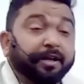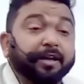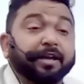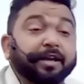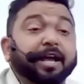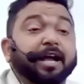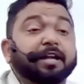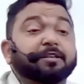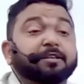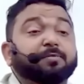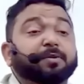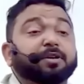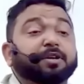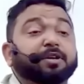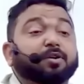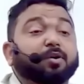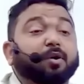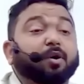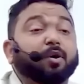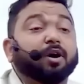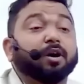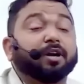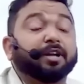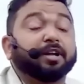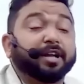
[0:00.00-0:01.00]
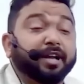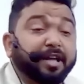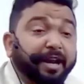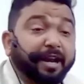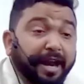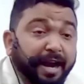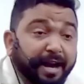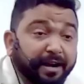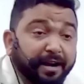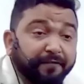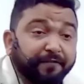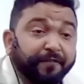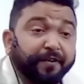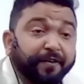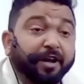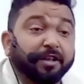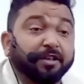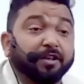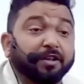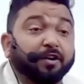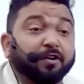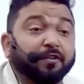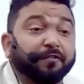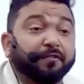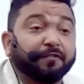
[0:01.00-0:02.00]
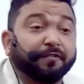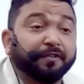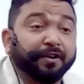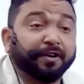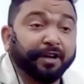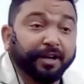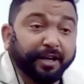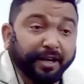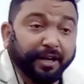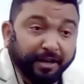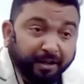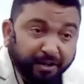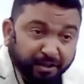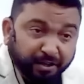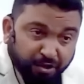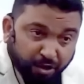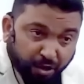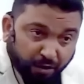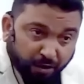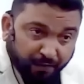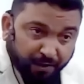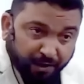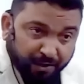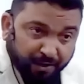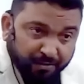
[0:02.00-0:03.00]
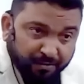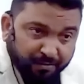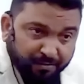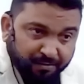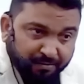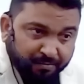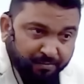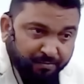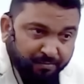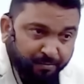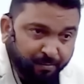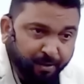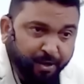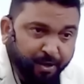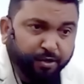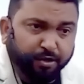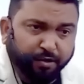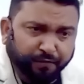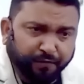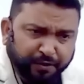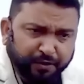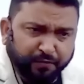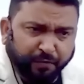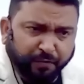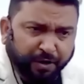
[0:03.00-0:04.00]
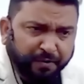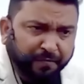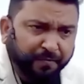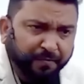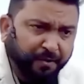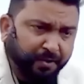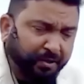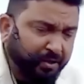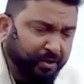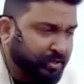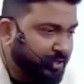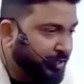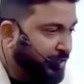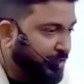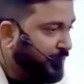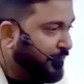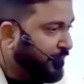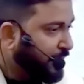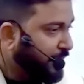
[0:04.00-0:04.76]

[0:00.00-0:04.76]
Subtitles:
He has been called grandfather of English novel because of his one work.